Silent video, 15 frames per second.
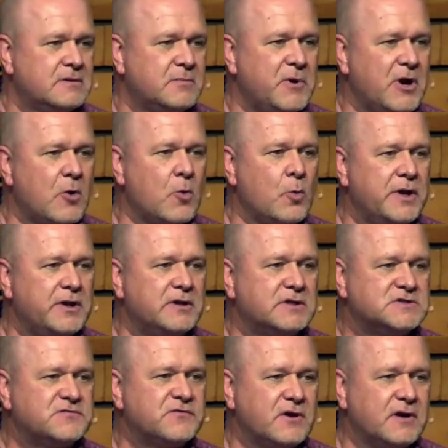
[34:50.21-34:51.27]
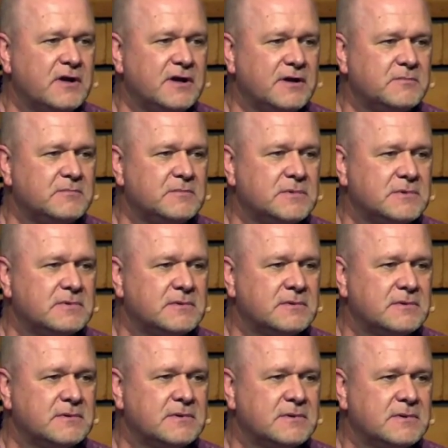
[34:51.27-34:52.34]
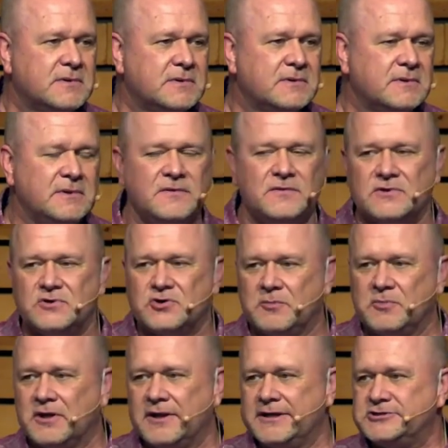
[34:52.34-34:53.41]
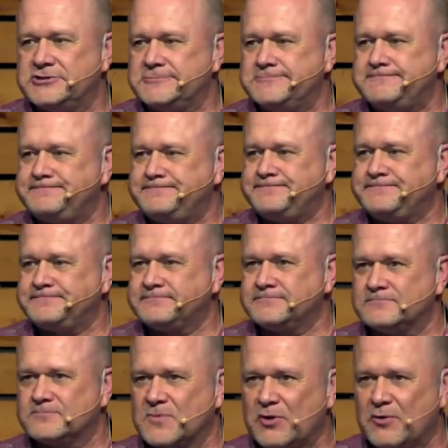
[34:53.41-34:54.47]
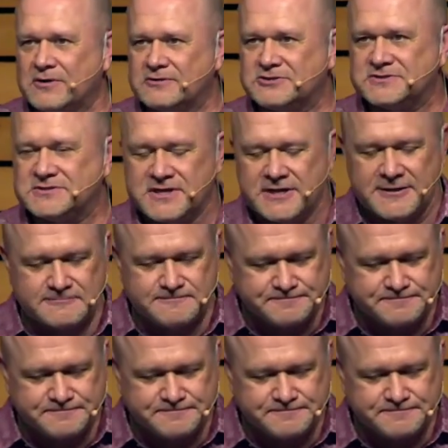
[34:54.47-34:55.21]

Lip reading: bear witness for him in the tribulation? Why don't you stand?